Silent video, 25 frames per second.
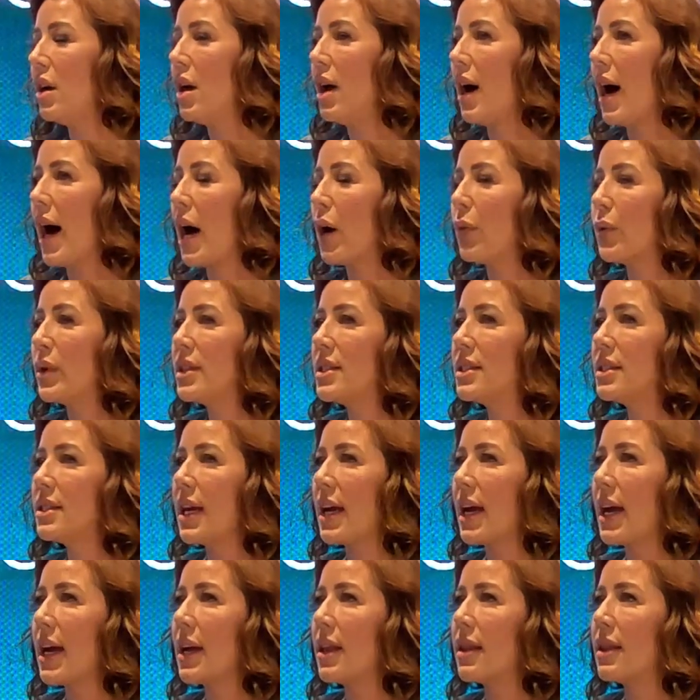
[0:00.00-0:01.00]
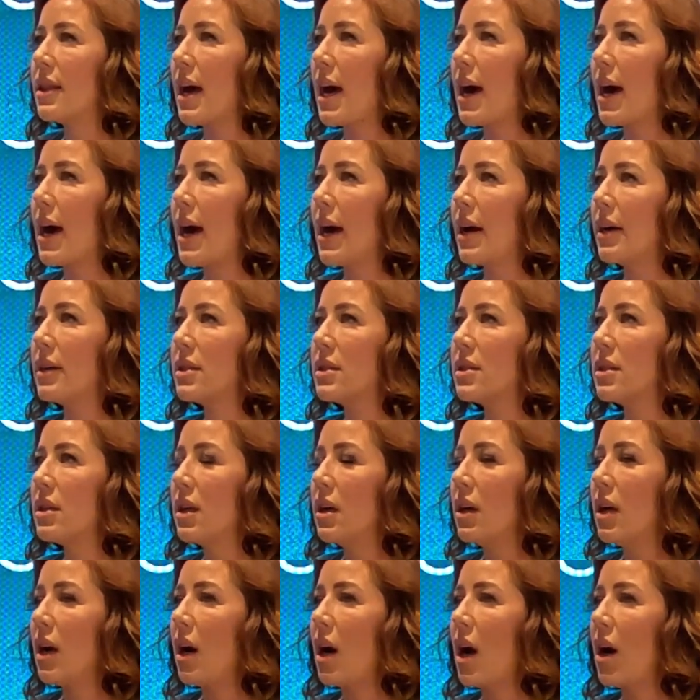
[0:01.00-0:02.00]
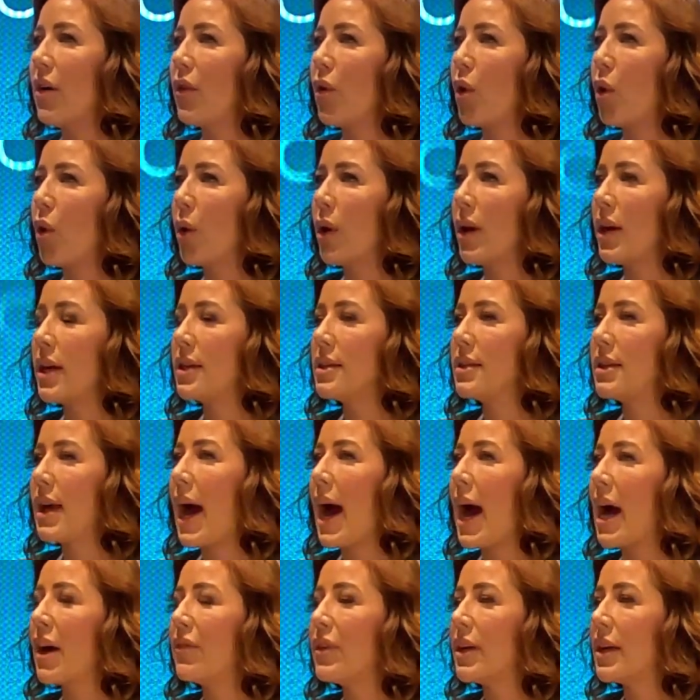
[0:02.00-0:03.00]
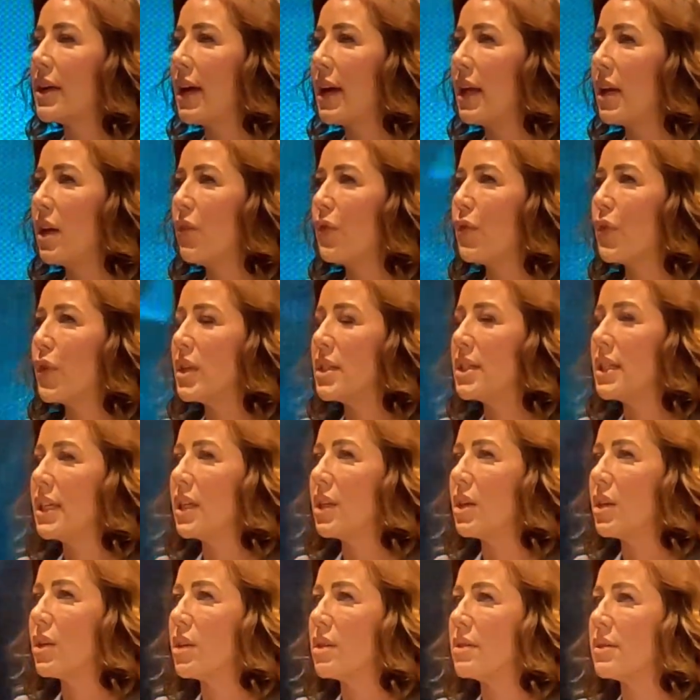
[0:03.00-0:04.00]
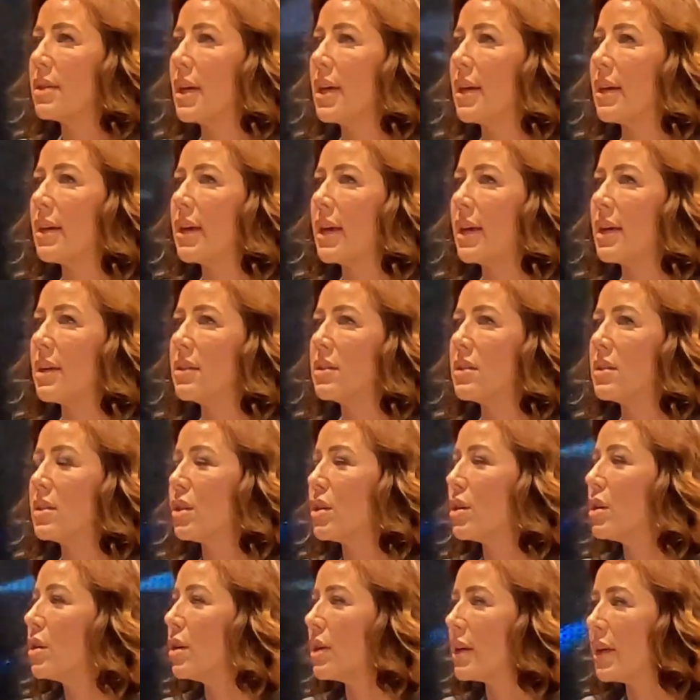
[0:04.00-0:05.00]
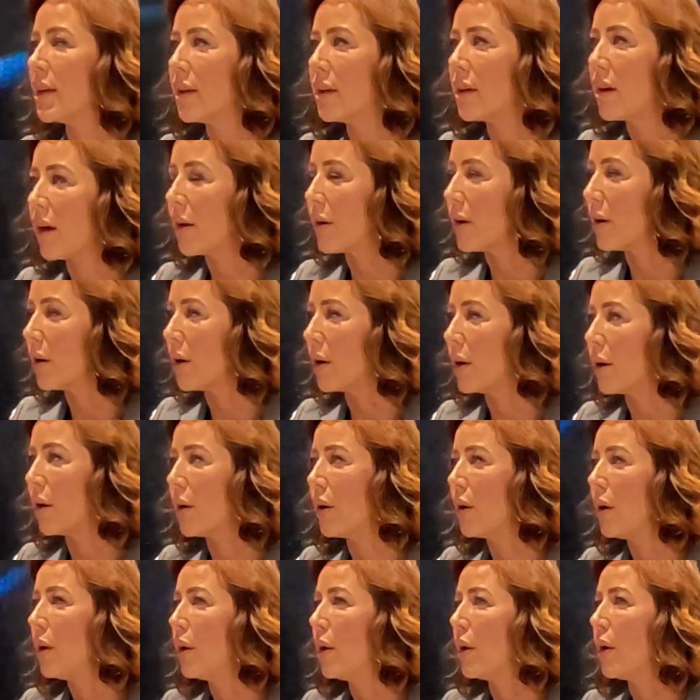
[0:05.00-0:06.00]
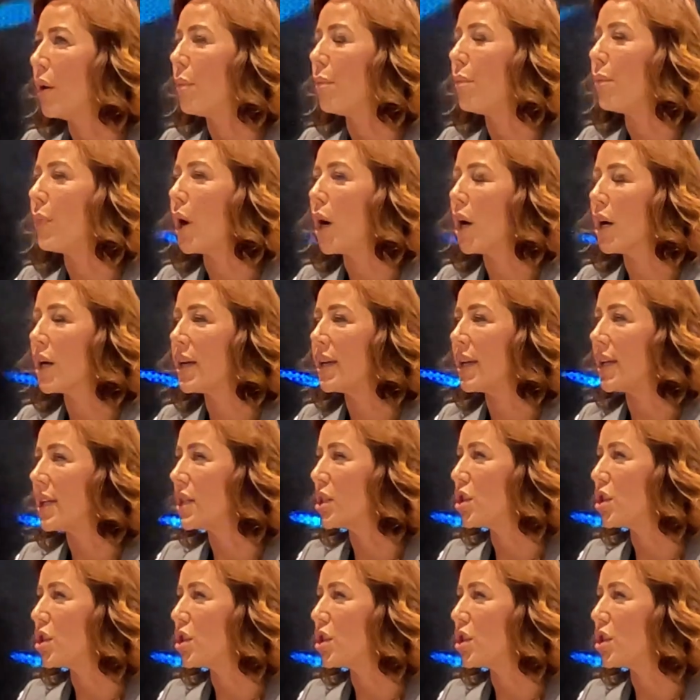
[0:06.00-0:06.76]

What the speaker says: I would say that I've always advocated for dealers against cookie cutter marketing